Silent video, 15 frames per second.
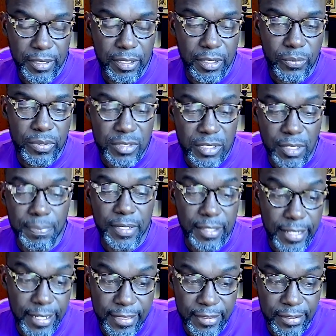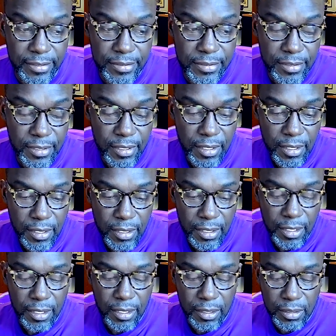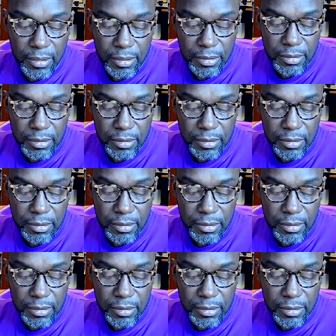dealing with something like this. Uh,